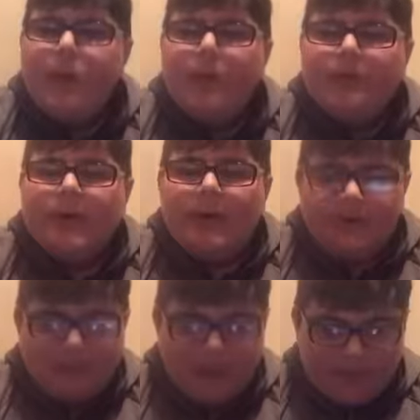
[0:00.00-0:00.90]
one day.
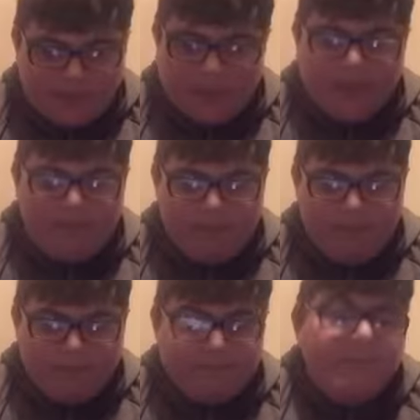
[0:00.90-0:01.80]
Like Liverpool,
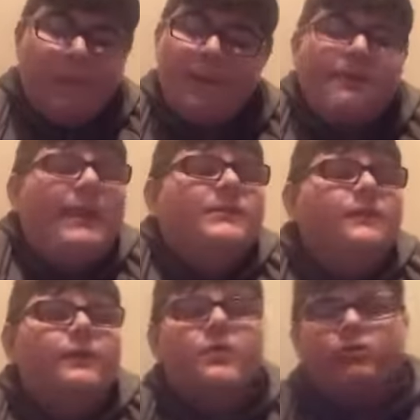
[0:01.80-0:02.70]
my plans for the
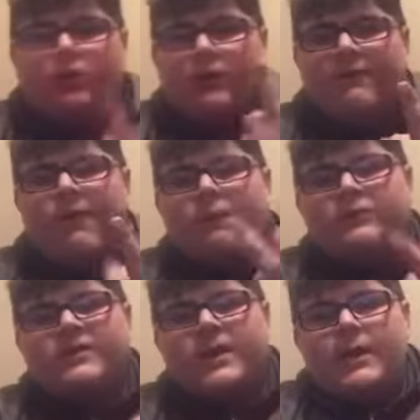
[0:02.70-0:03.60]
future are Liverpool,
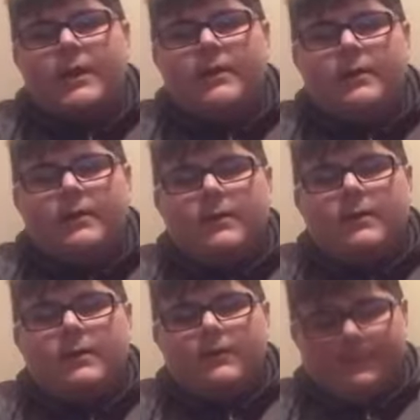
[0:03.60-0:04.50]
City,
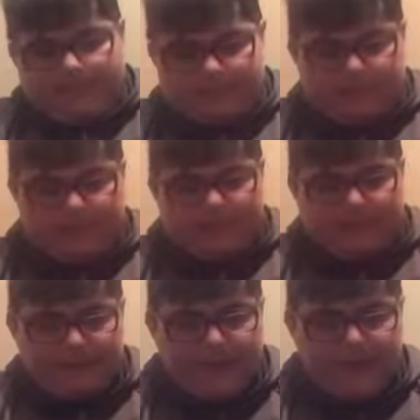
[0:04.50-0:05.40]

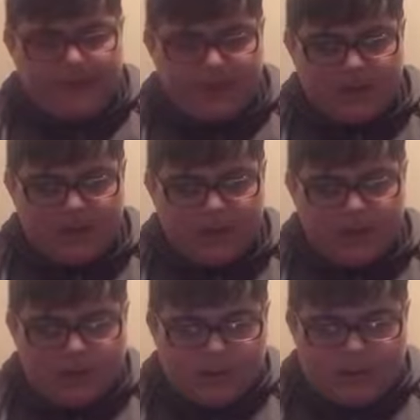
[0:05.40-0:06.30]
maybe
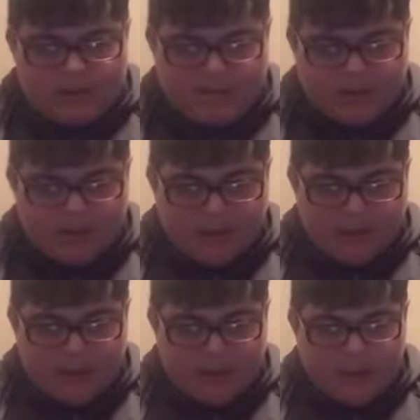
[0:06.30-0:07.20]
Man
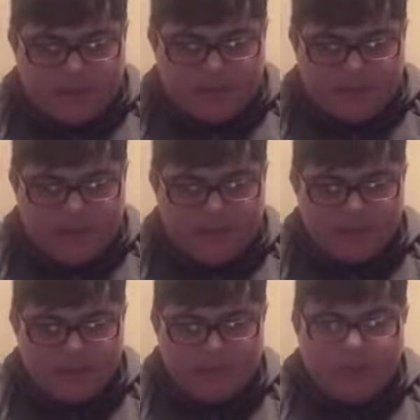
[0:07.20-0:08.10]
United,
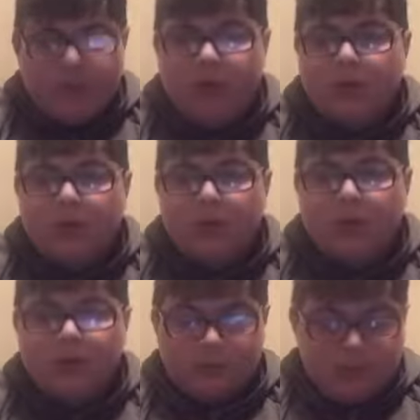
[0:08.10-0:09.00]
Everton,
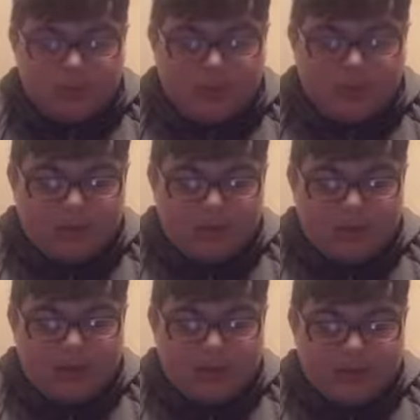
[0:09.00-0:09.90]

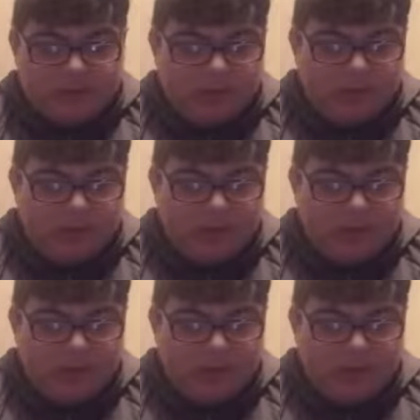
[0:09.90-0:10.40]
Newcastle.